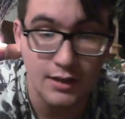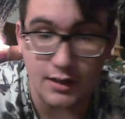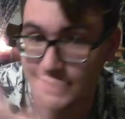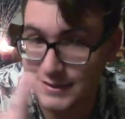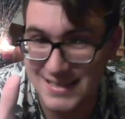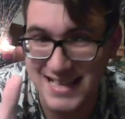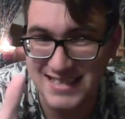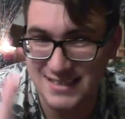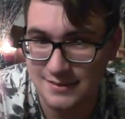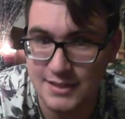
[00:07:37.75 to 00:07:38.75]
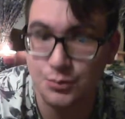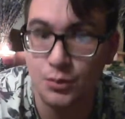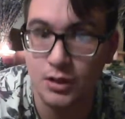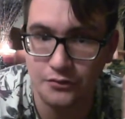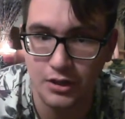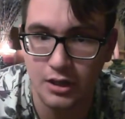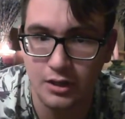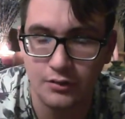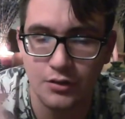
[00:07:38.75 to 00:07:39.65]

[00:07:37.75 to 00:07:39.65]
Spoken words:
At least that's one of the